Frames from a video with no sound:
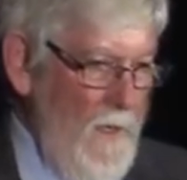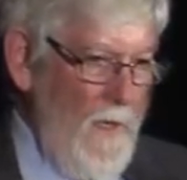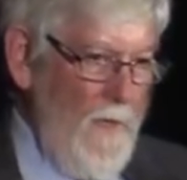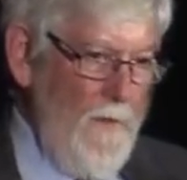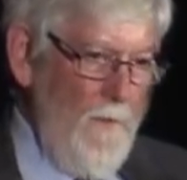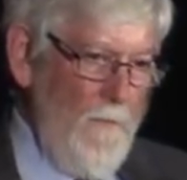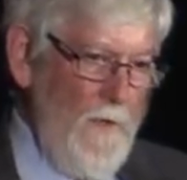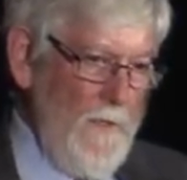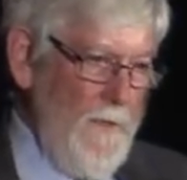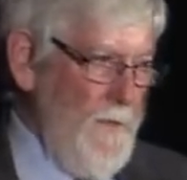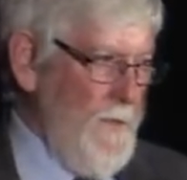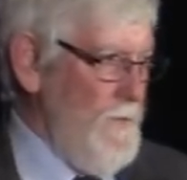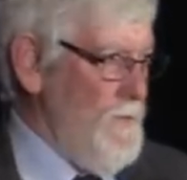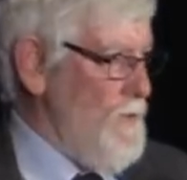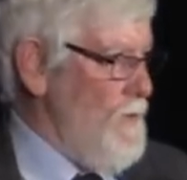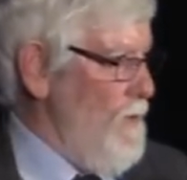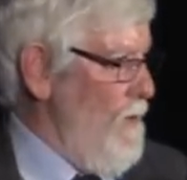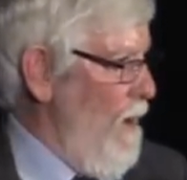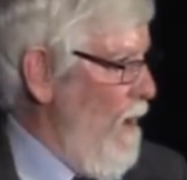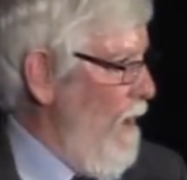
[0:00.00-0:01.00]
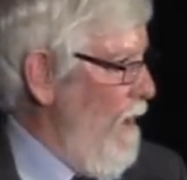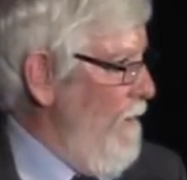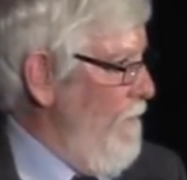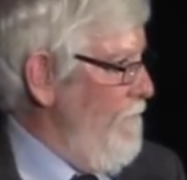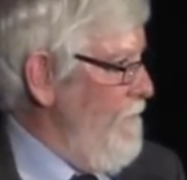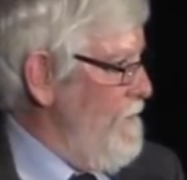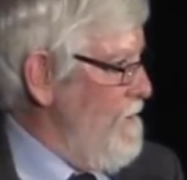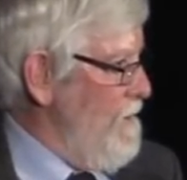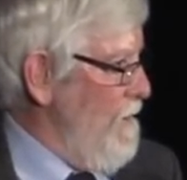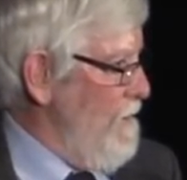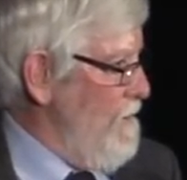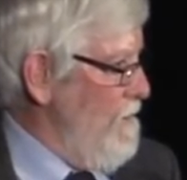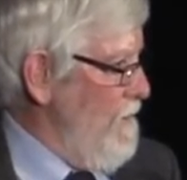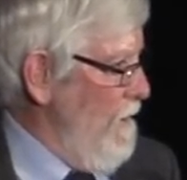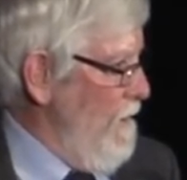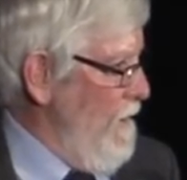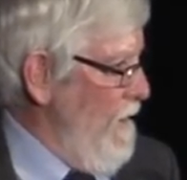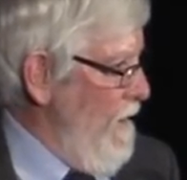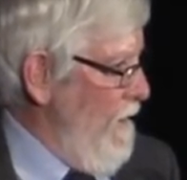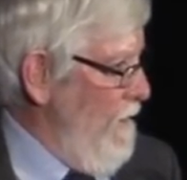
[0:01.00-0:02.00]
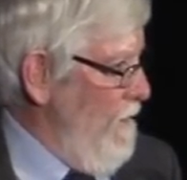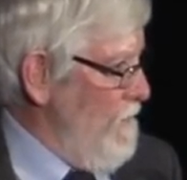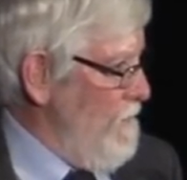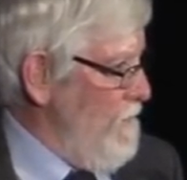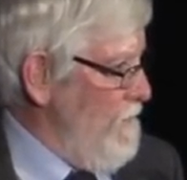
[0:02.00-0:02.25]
and then we let it dry for 16 hours.